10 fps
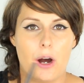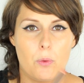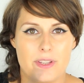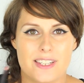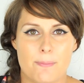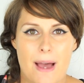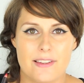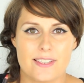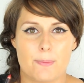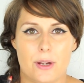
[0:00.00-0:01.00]
outwards to
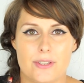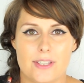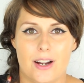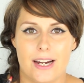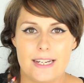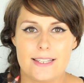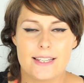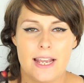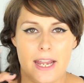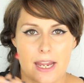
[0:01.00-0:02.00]
balance both sides,